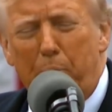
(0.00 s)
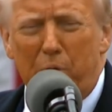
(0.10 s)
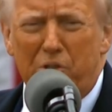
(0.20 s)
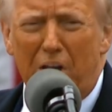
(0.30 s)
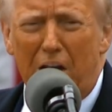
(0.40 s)

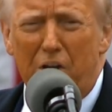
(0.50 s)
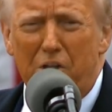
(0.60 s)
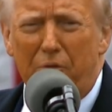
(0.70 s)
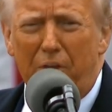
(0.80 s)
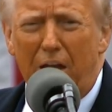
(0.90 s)

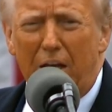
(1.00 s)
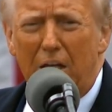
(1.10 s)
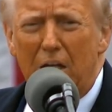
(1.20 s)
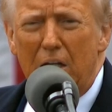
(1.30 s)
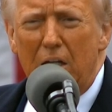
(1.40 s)
percentage of
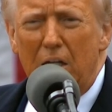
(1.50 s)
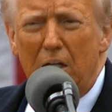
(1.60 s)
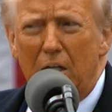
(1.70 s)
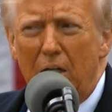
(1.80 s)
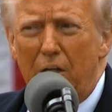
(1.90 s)
that
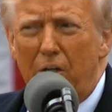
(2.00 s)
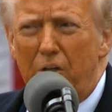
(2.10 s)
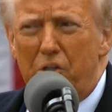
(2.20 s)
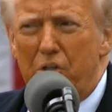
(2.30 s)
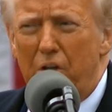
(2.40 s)
under
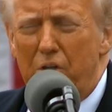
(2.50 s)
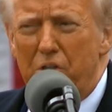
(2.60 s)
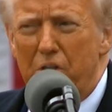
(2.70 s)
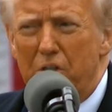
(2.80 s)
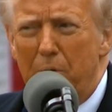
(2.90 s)
this other
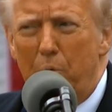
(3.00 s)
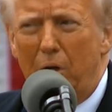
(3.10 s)
system.